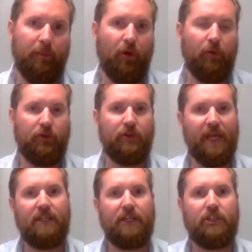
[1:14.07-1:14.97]
So
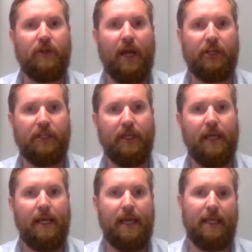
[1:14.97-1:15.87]
data
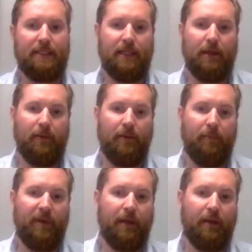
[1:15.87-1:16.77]
extraction is the
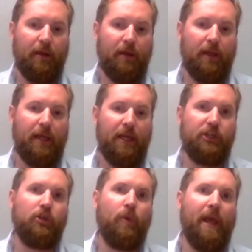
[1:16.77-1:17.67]
big
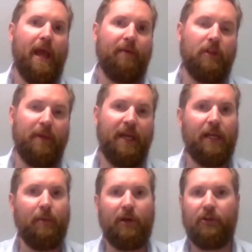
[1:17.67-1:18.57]
issue we have at the
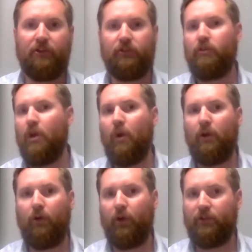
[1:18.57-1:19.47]
beginning, because as you know,
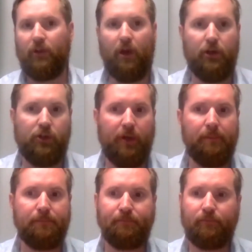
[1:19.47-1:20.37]
across the
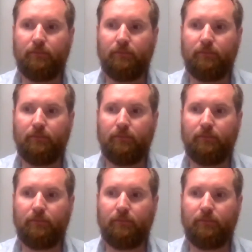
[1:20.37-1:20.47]
country,